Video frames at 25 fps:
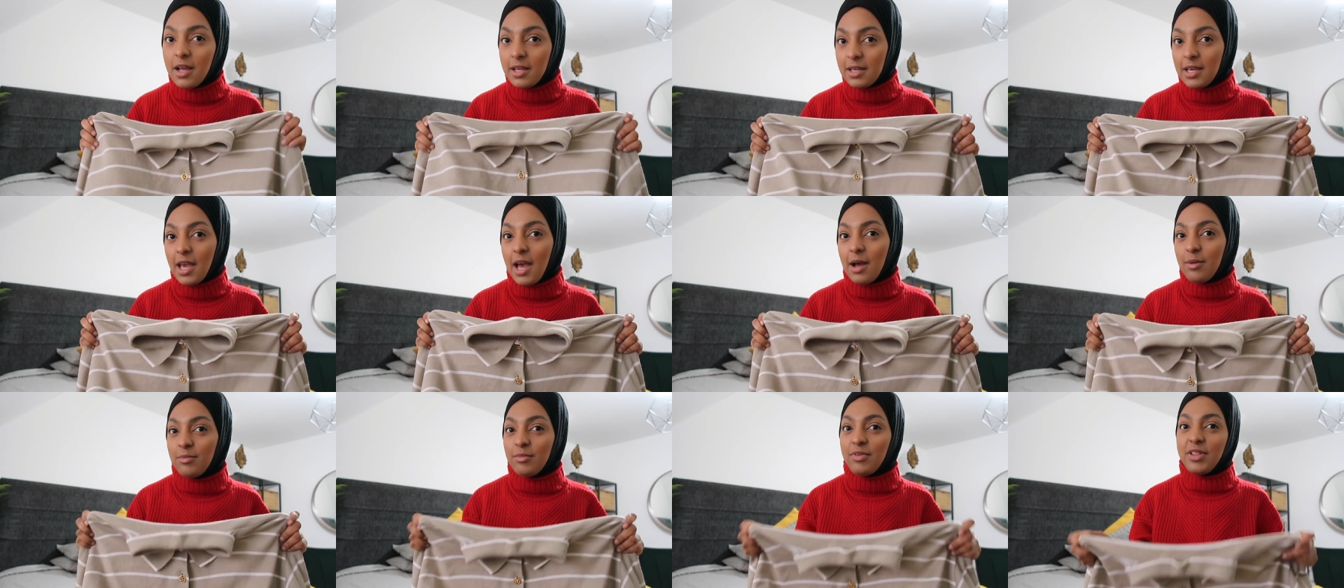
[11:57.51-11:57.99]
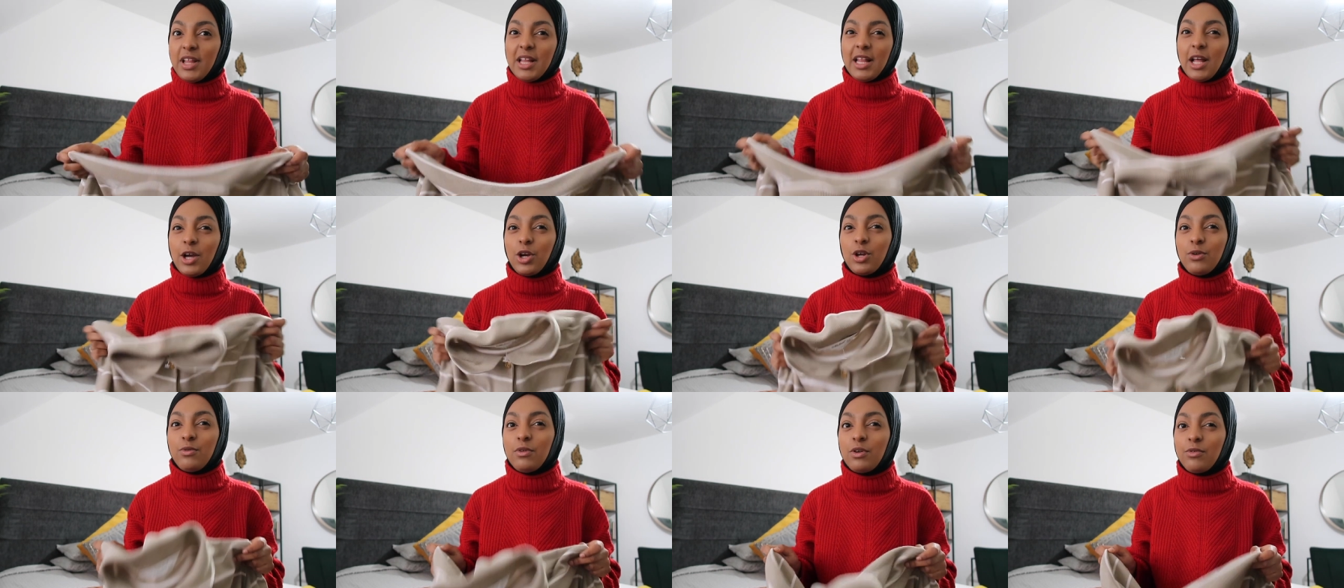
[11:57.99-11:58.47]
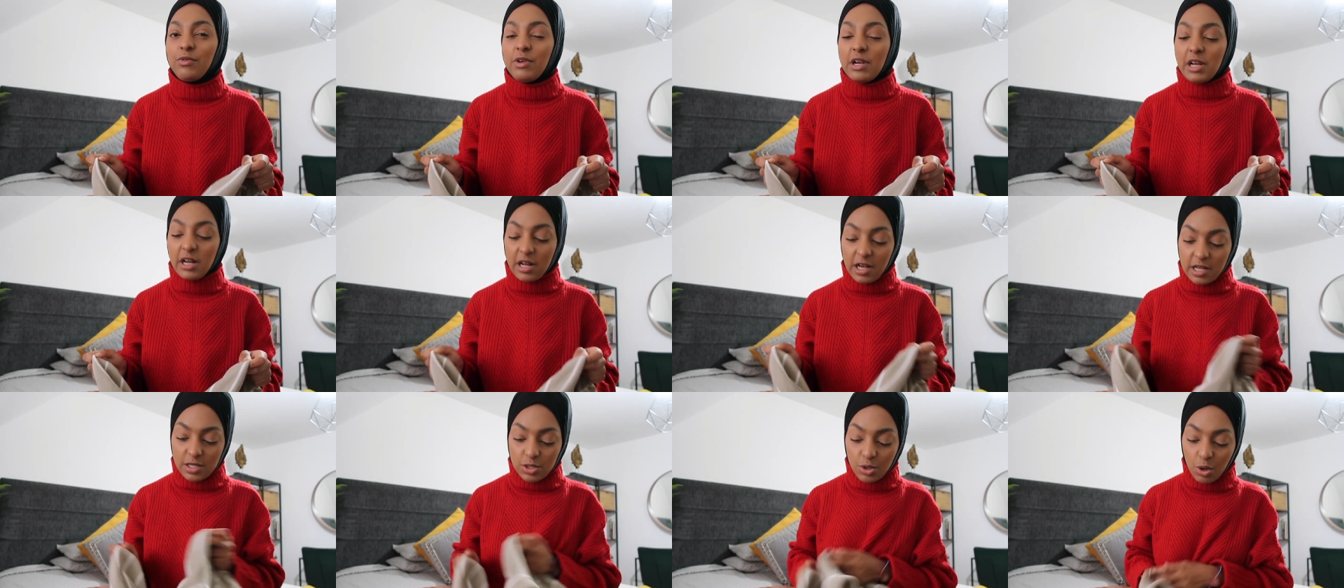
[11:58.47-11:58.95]
Yeah, I think that could look
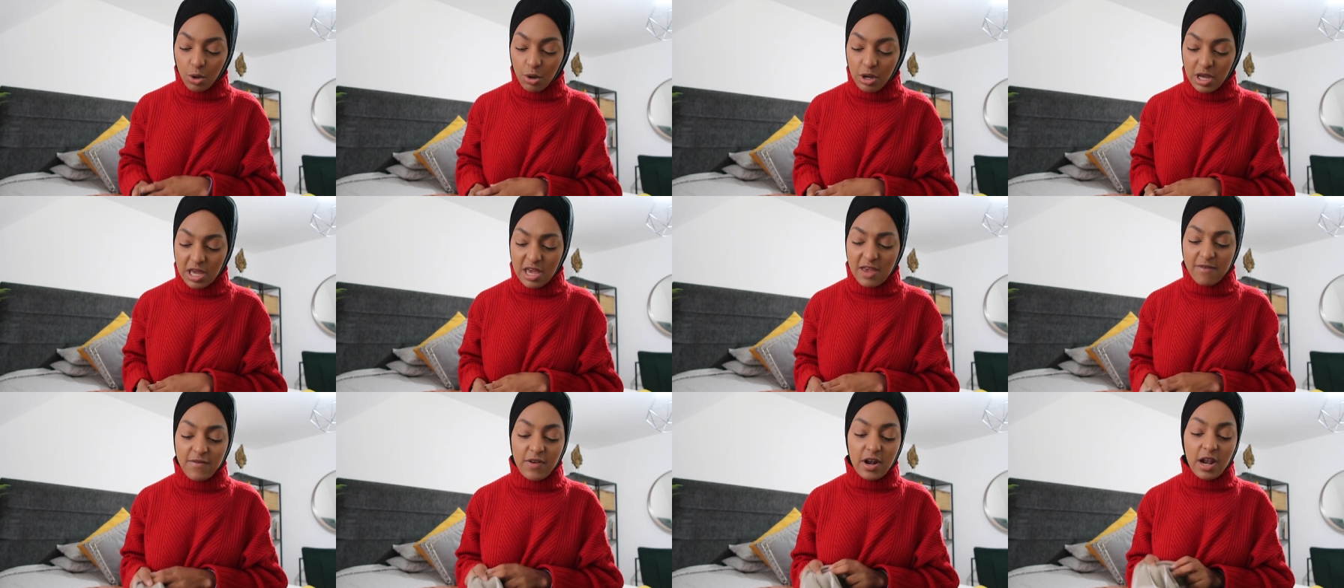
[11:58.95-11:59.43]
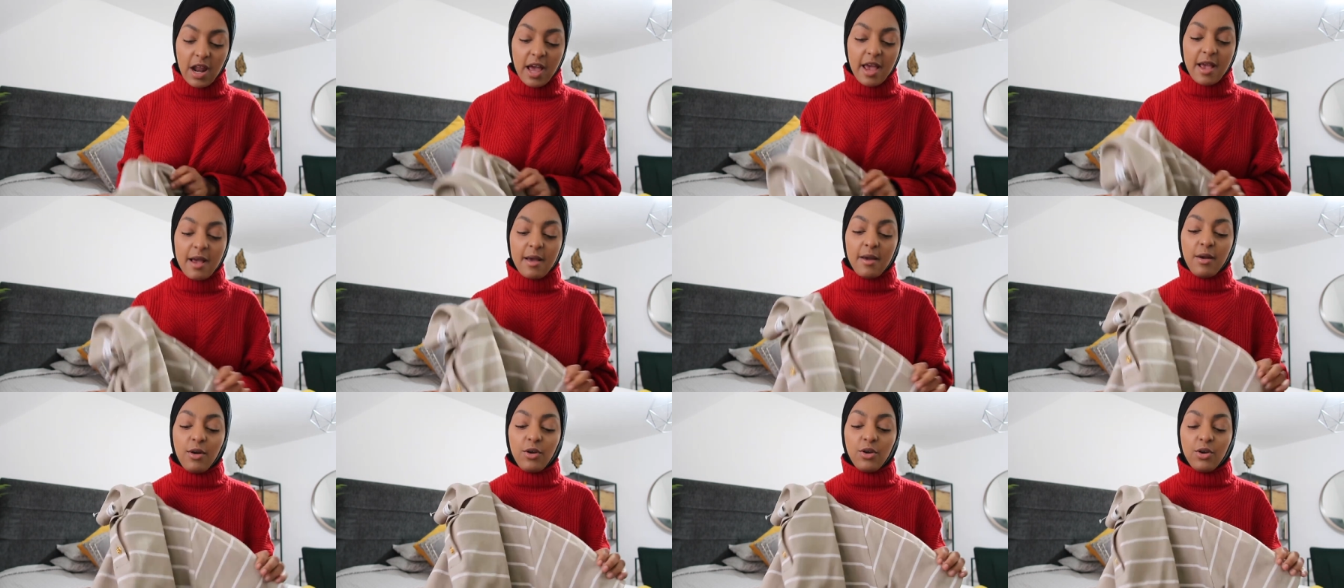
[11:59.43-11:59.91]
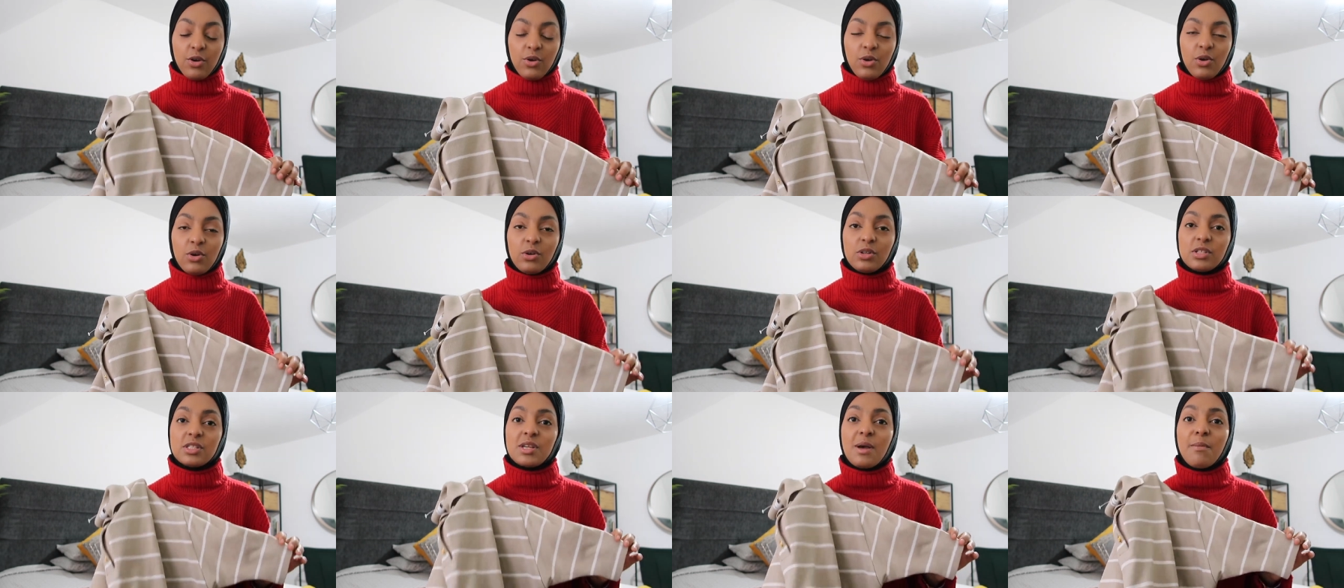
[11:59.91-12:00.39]
really nice. Or even like
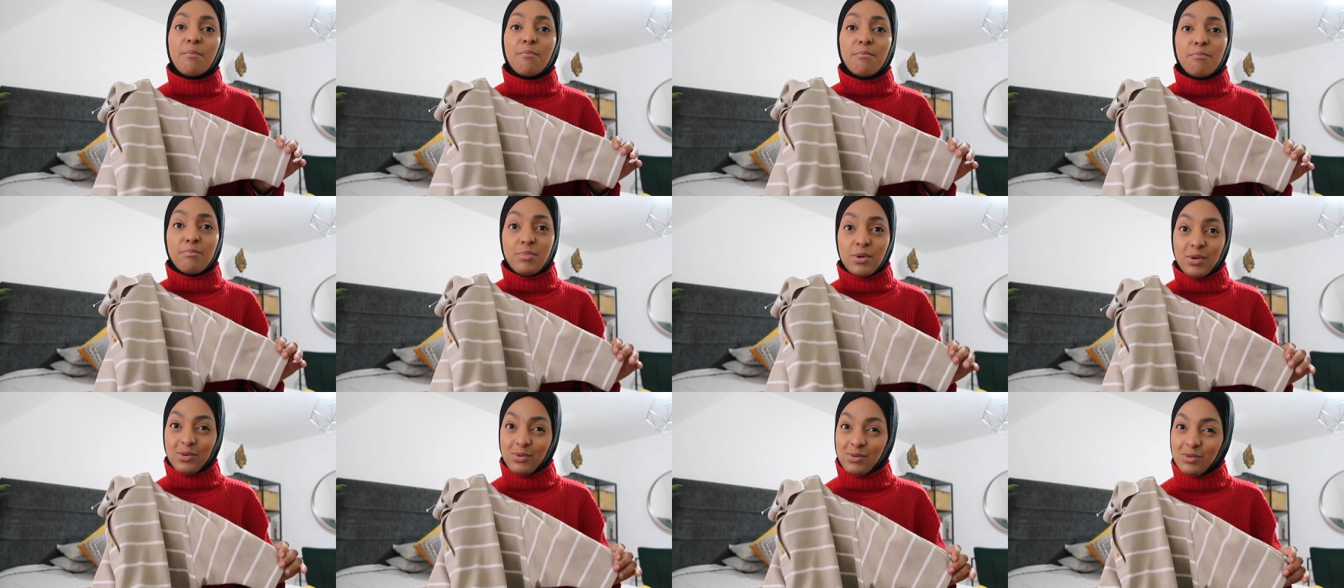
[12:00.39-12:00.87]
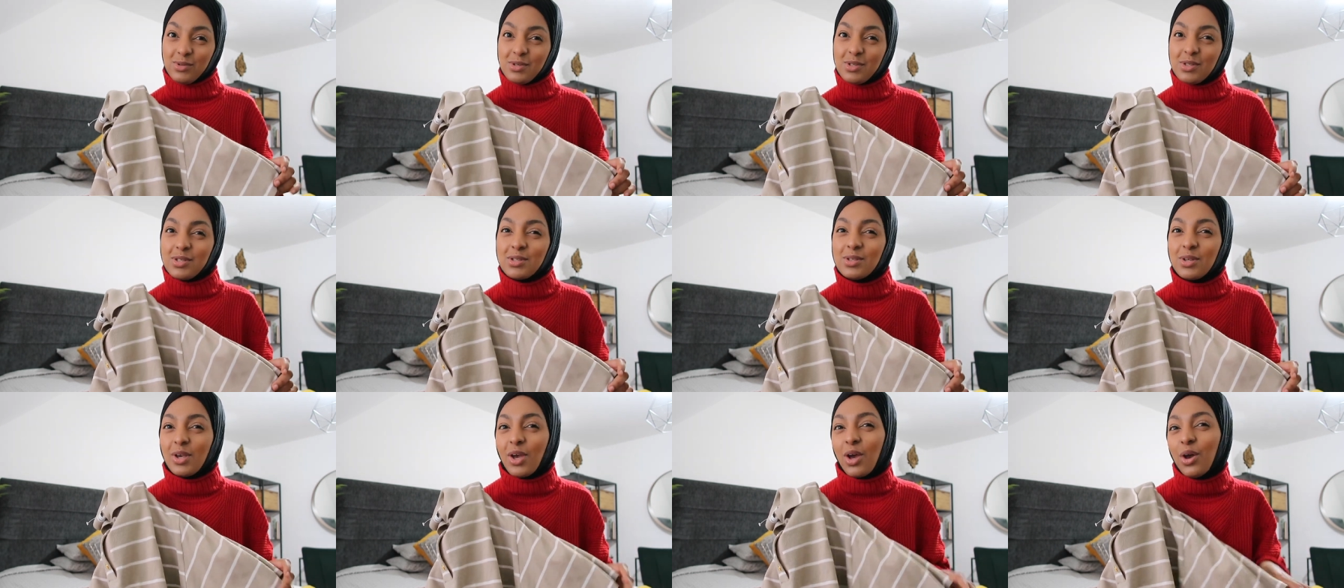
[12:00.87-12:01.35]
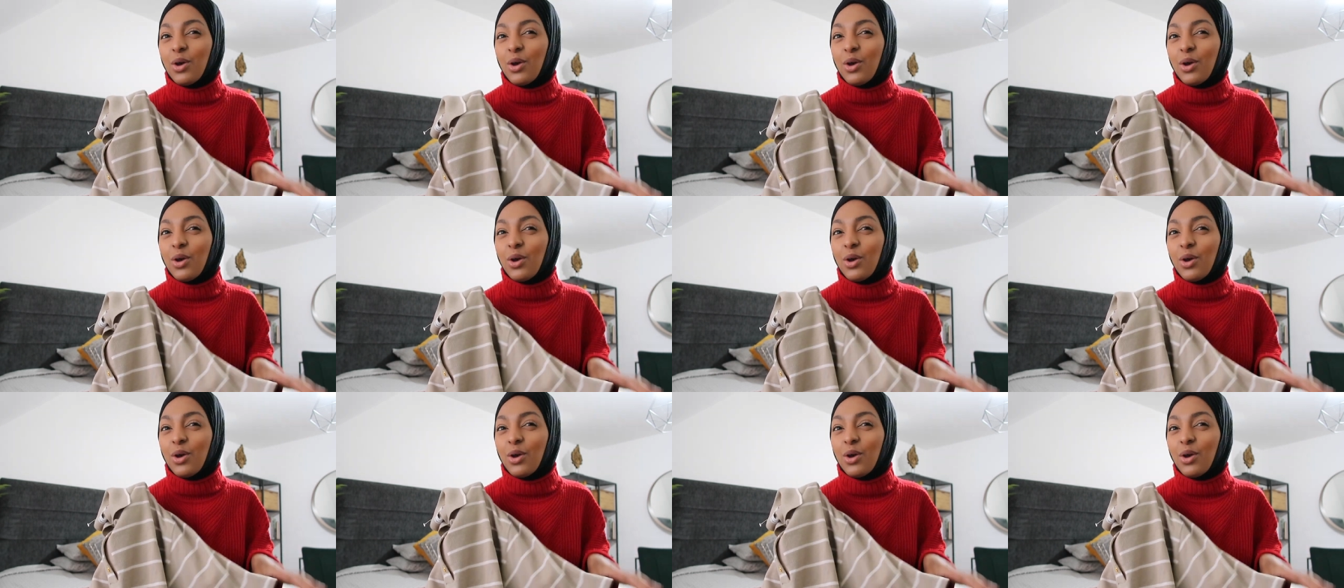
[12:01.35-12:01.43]
culottes and boots.